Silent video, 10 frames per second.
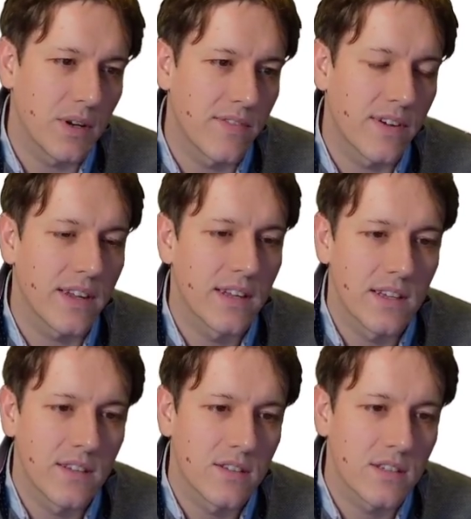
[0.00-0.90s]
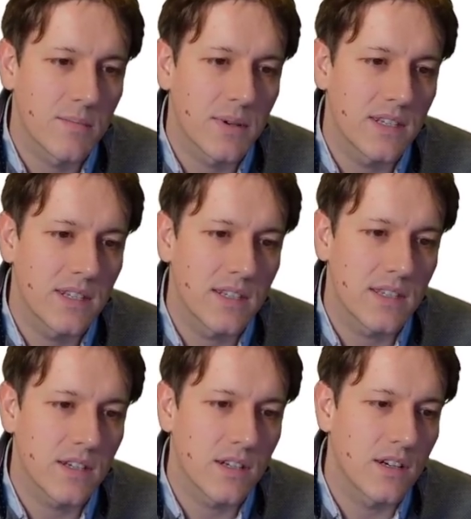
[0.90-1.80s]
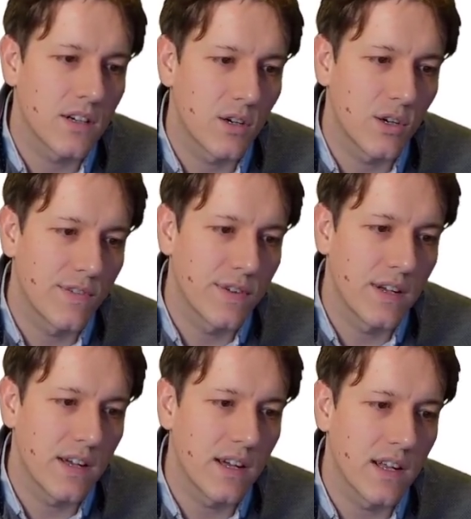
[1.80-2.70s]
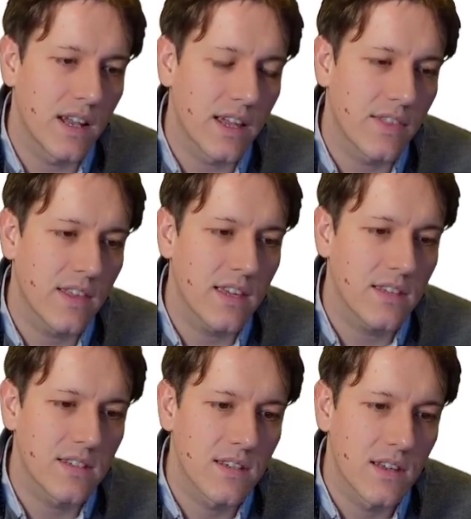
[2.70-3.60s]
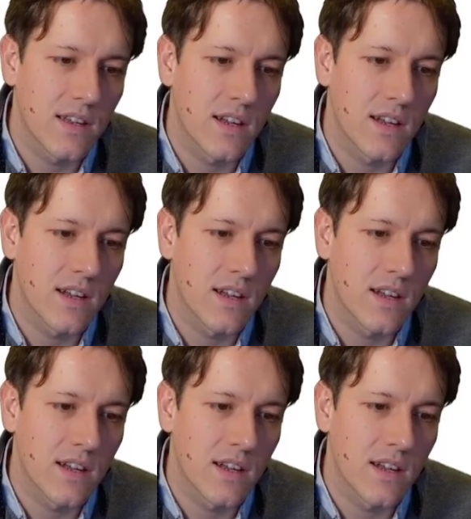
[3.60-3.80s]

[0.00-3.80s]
Well, if I split it off like this,